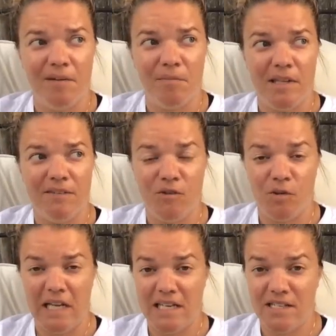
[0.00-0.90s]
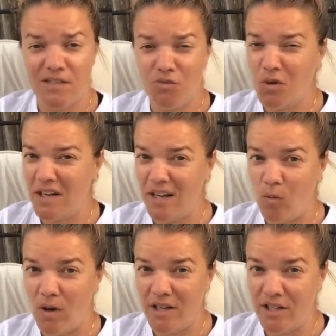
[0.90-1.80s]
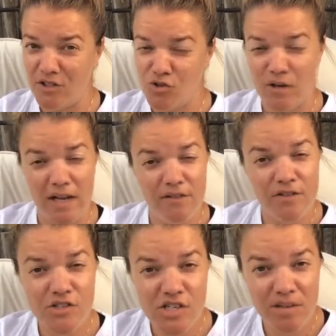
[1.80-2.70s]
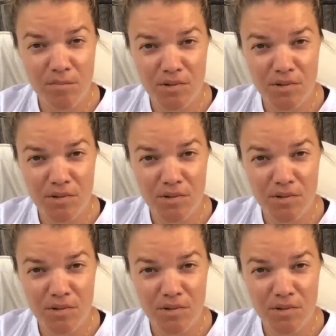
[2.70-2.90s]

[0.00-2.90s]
give you an idea of what I want you to try for jump,